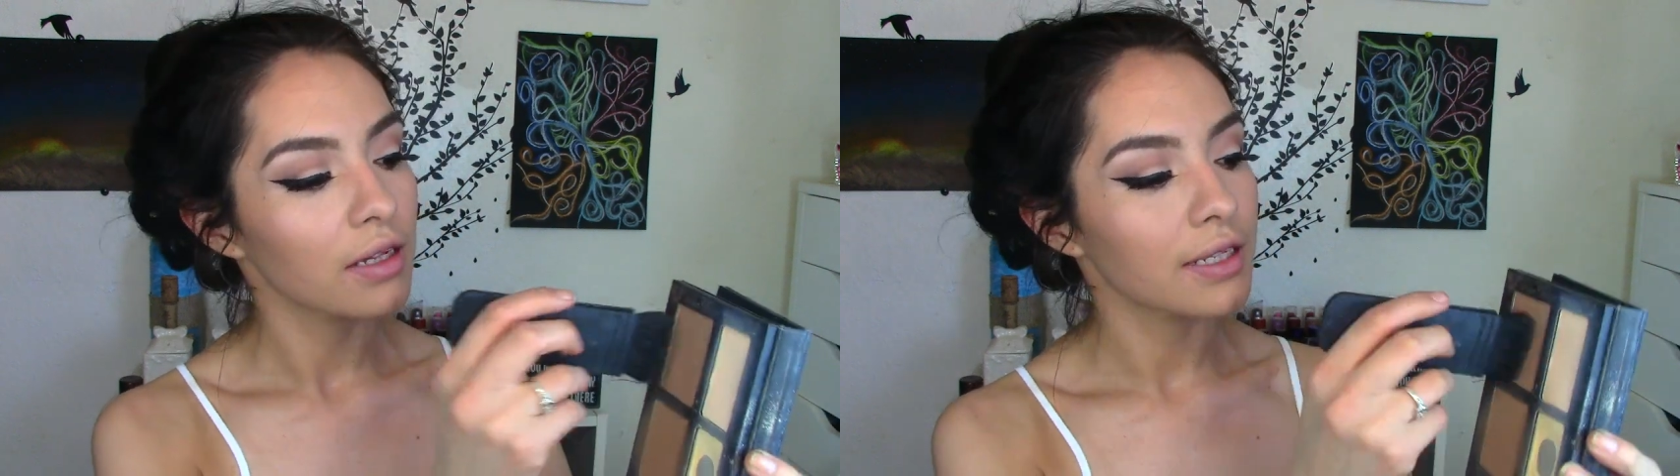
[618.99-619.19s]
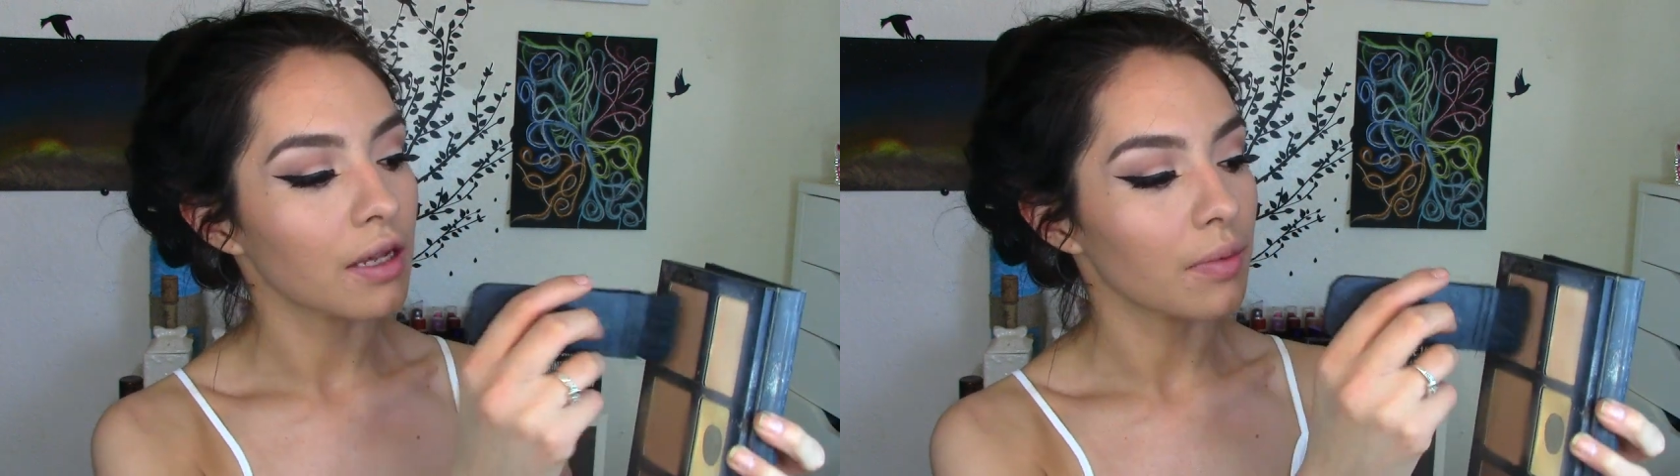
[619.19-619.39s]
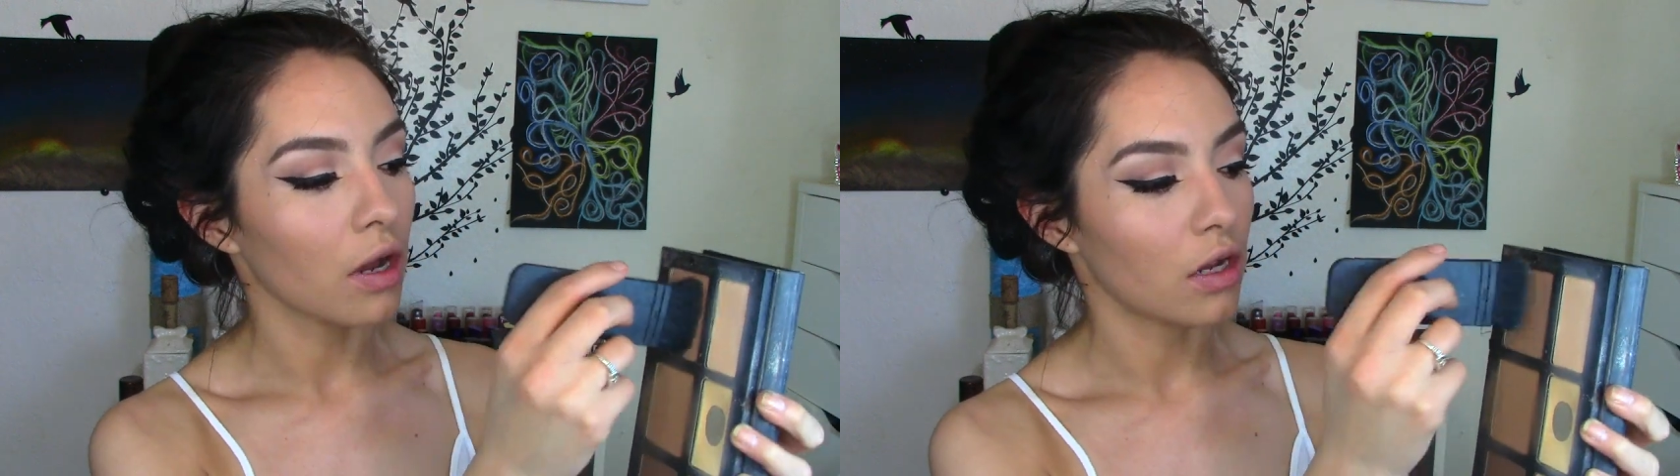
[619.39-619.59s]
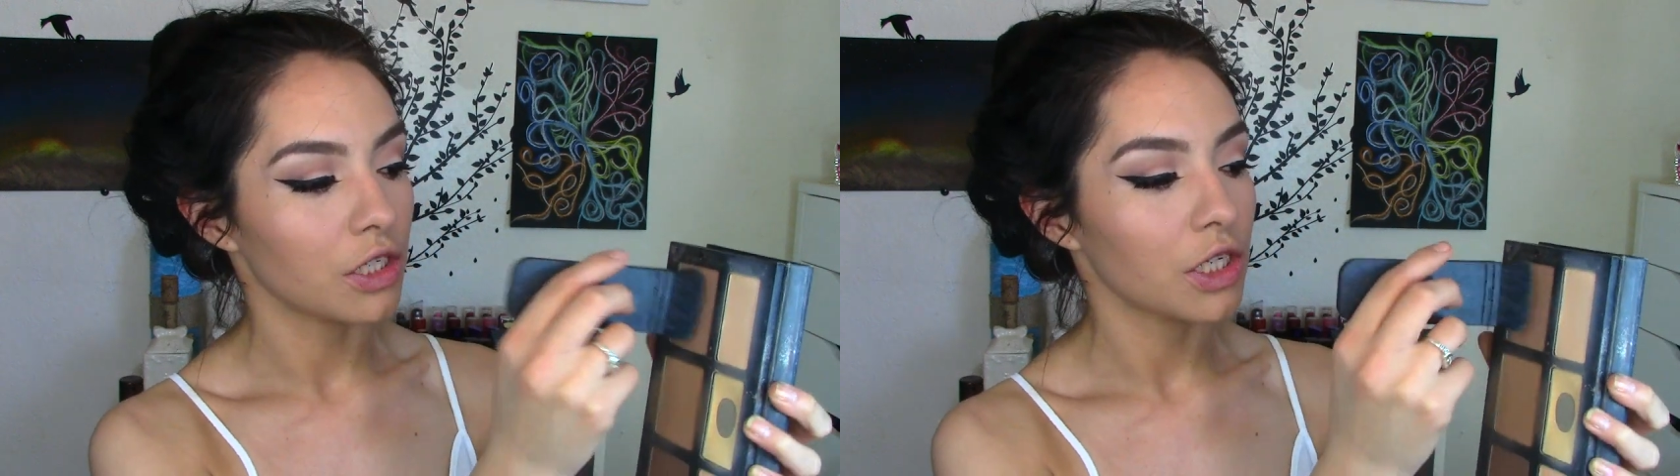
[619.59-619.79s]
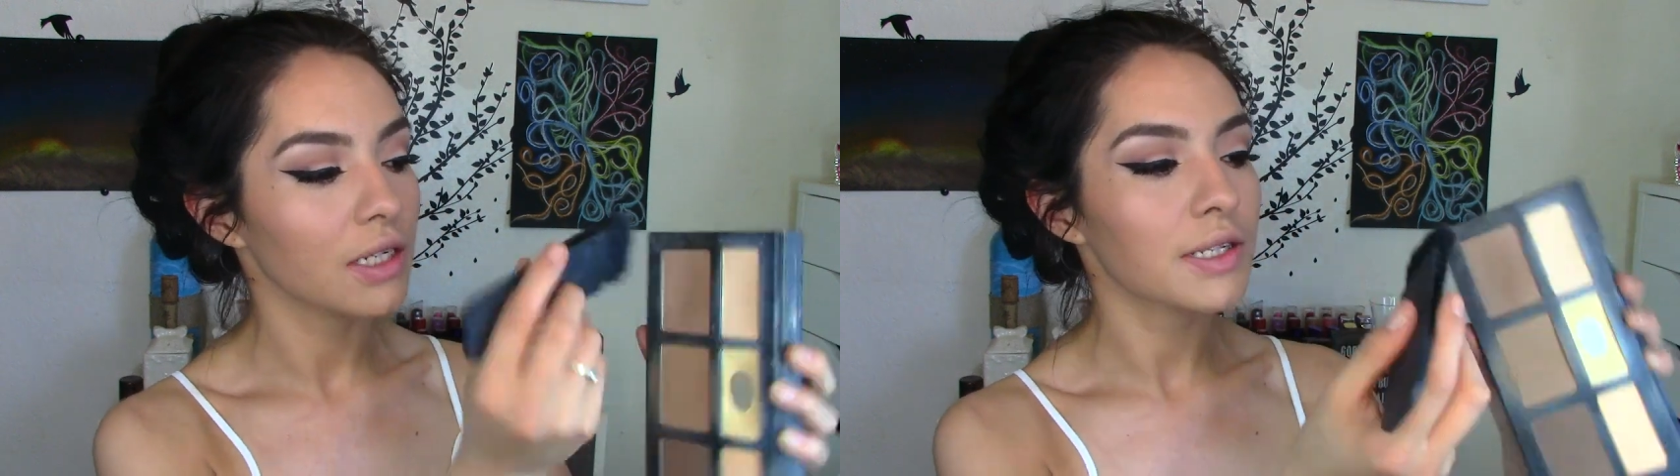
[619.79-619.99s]

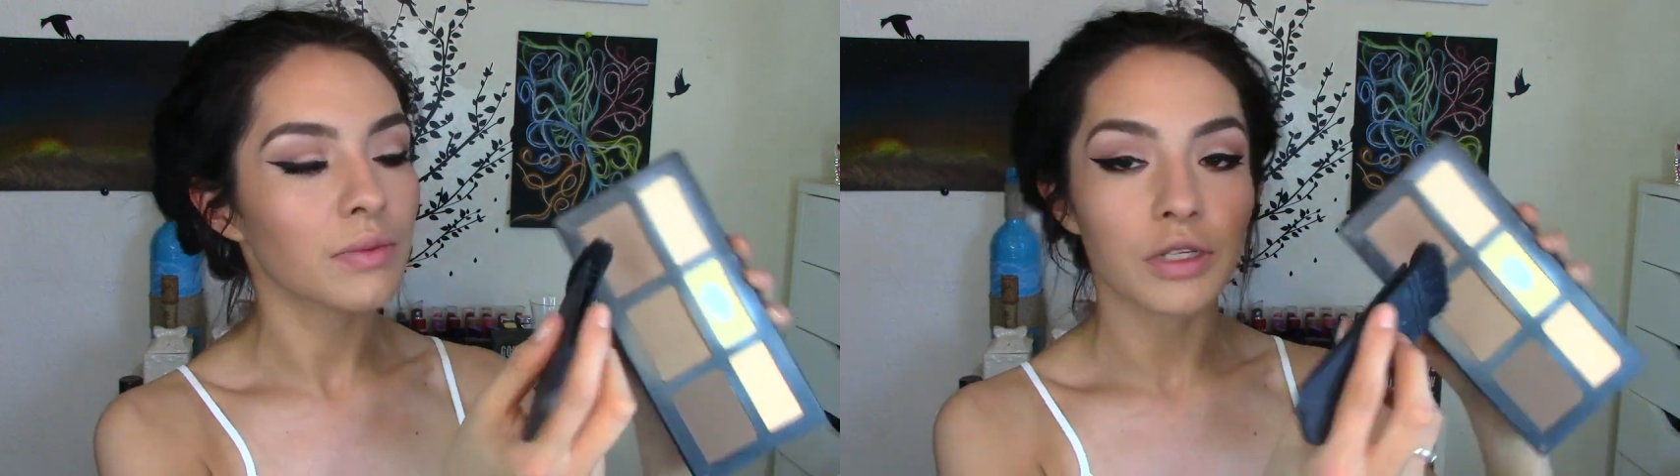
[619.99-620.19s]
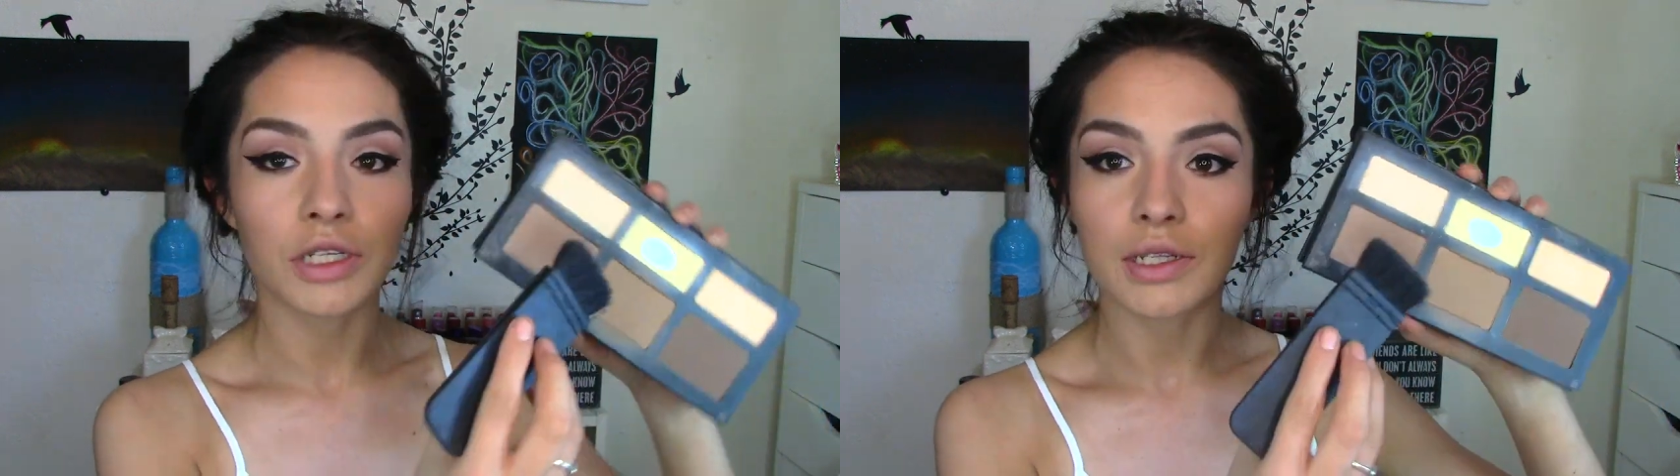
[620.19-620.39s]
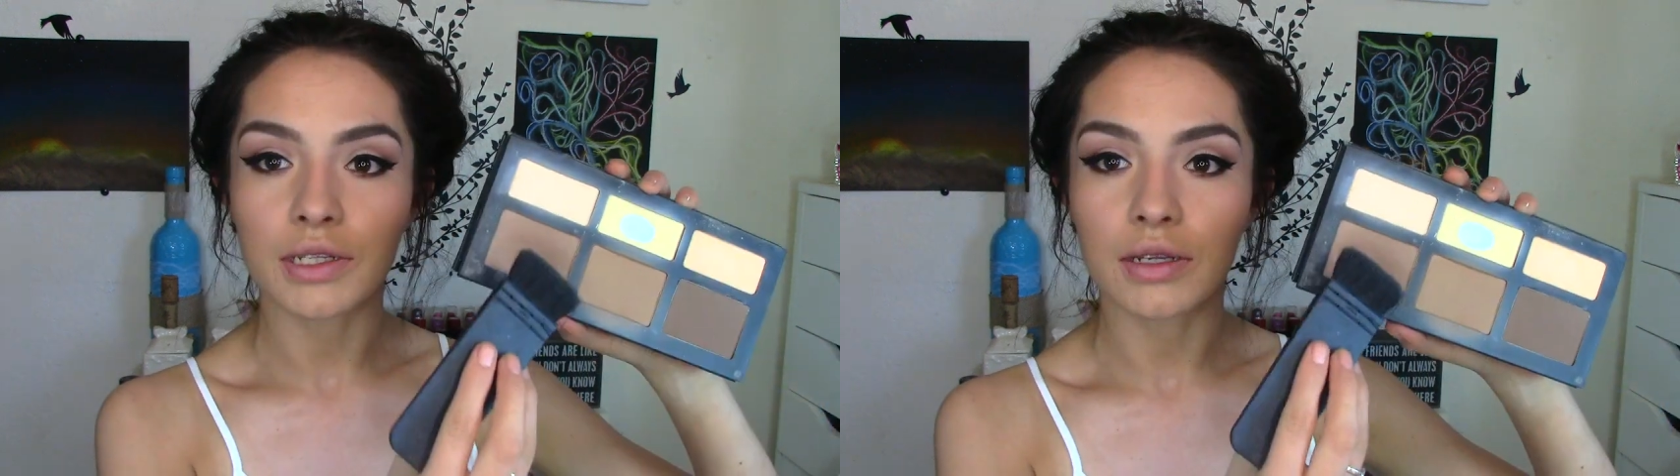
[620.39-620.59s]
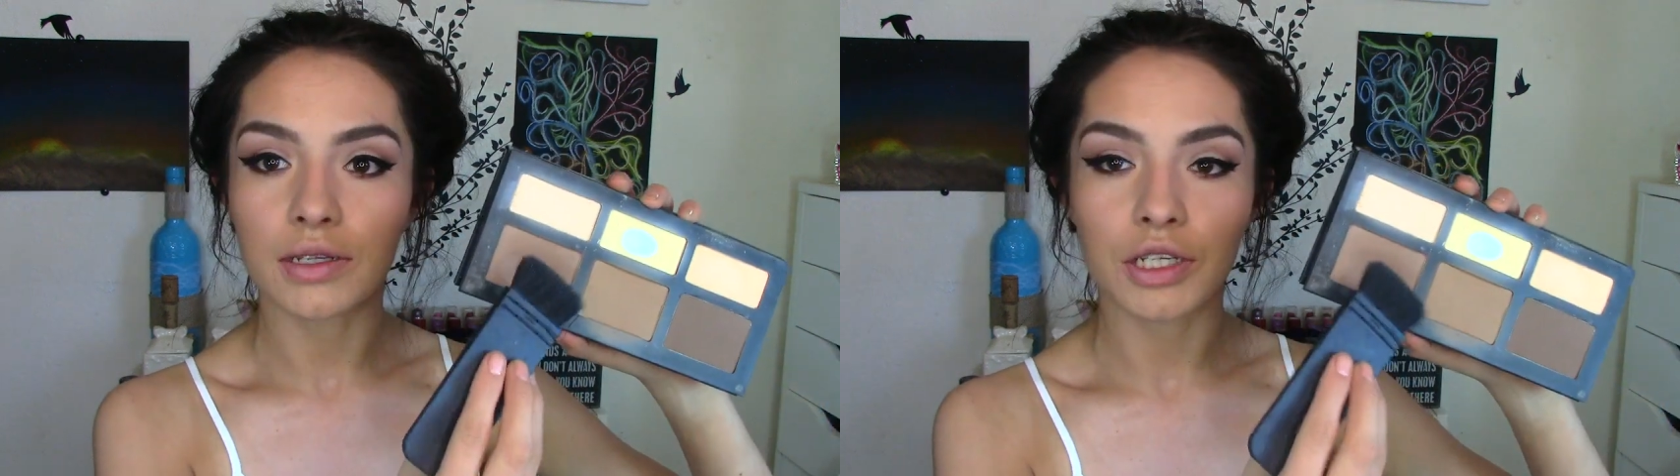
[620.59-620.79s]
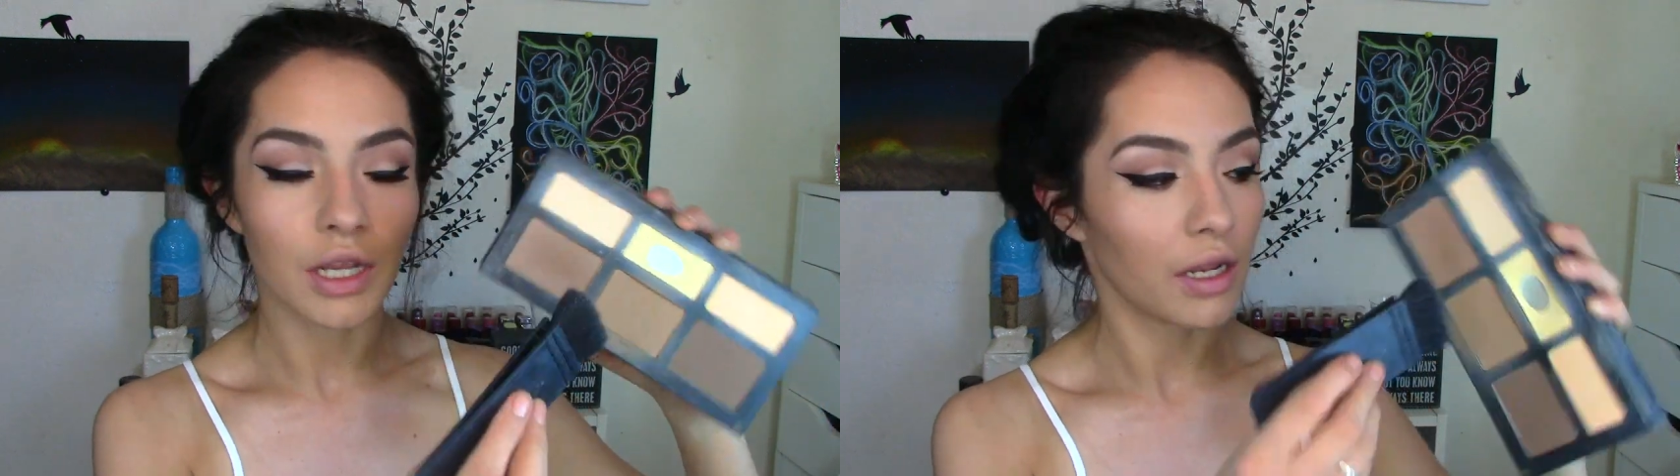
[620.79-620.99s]
Subconscious, which is this
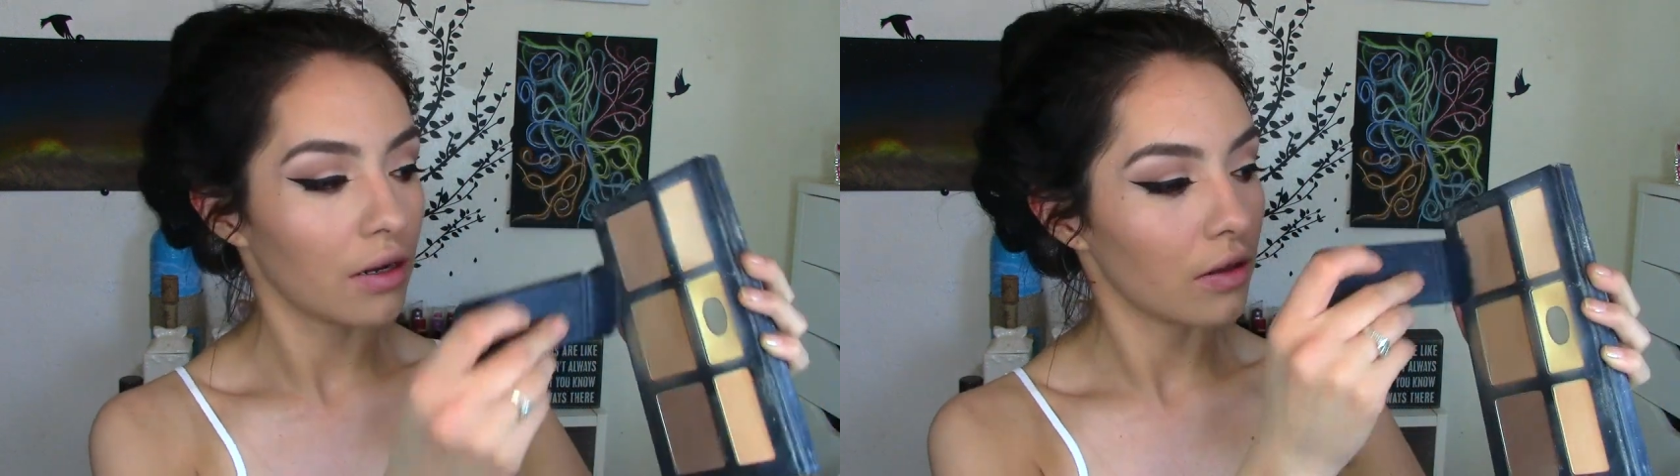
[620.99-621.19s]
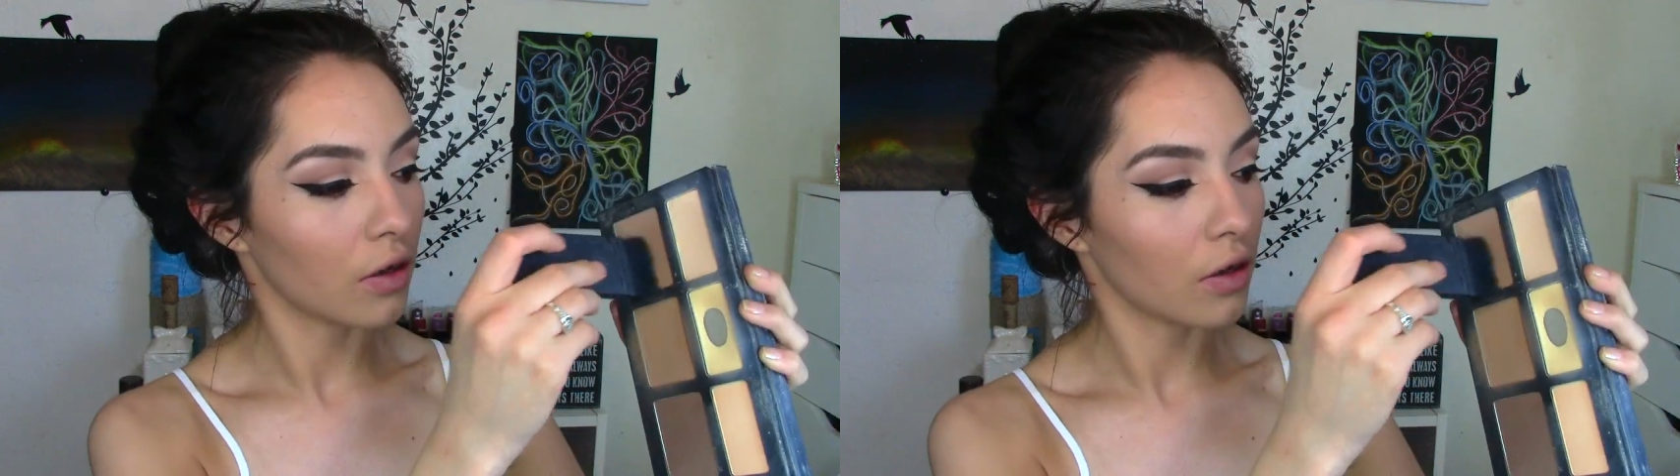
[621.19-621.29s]
shade,